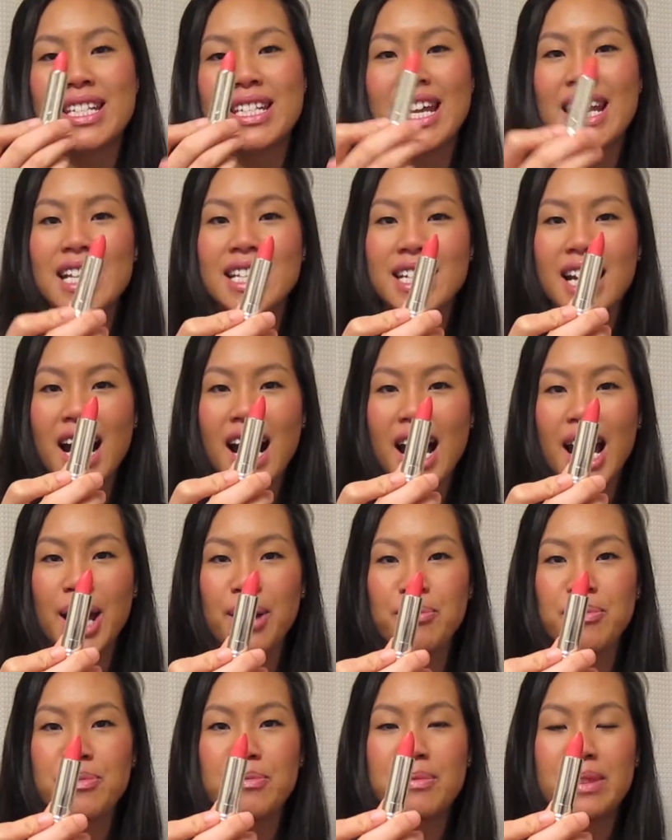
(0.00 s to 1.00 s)

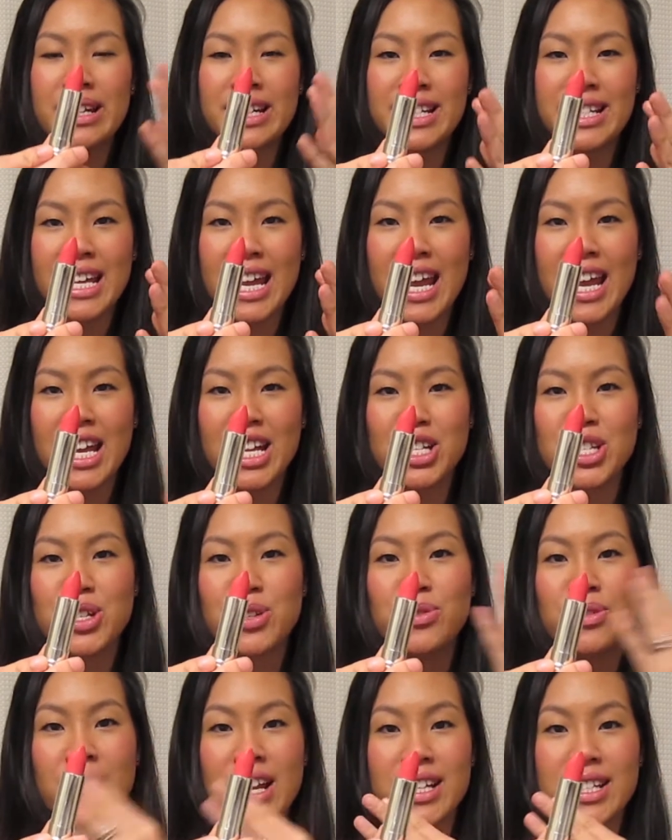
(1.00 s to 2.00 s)
daytime, midday
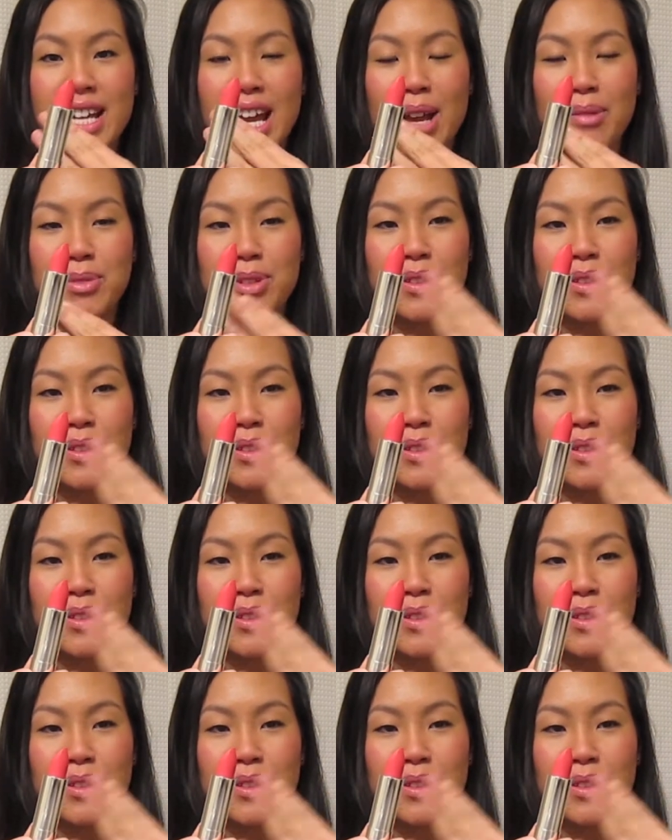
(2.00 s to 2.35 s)
to nighttime.